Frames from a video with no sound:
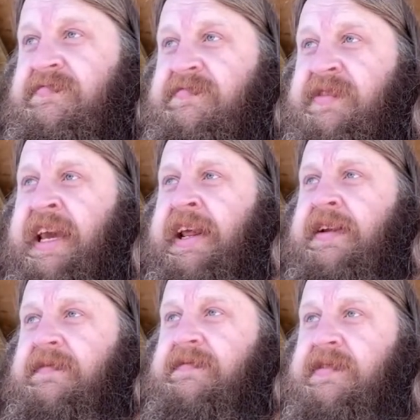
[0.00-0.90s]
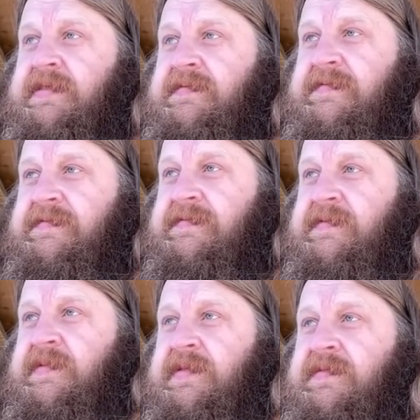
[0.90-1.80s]
Get it.
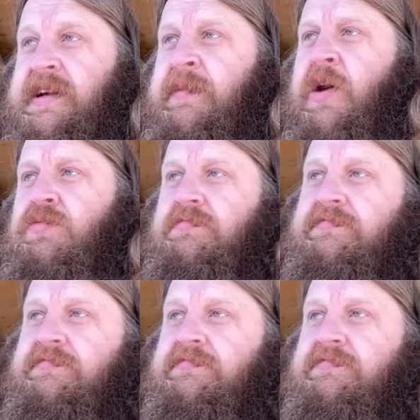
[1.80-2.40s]
Come on.